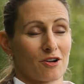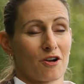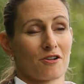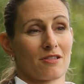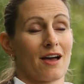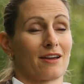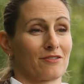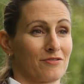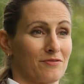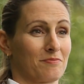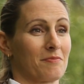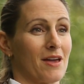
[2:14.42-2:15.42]
are our
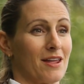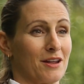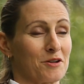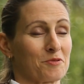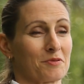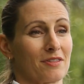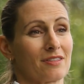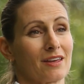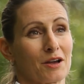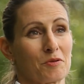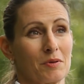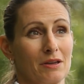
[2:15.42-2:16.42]
life and I don't
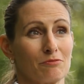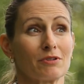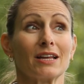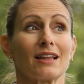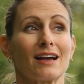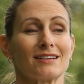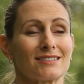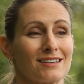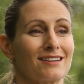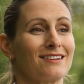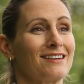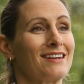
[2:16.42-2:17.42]
think we realize
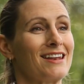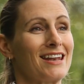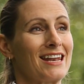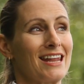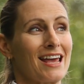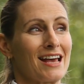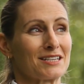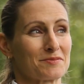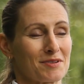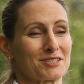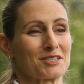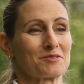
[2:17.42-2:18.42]
it
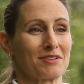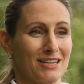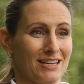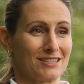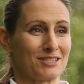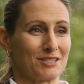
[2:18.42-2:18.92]
as much as we need